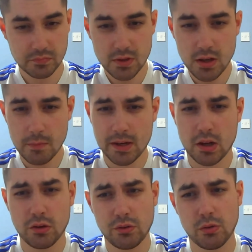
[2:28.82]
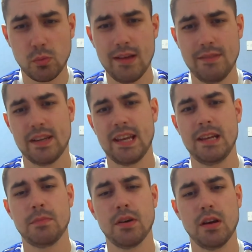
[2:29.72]
because whatever
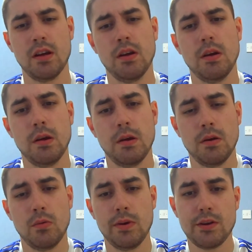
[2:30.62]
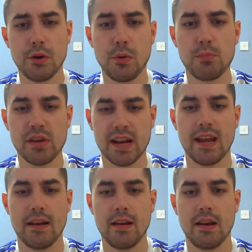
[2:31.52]
keeper we do bring in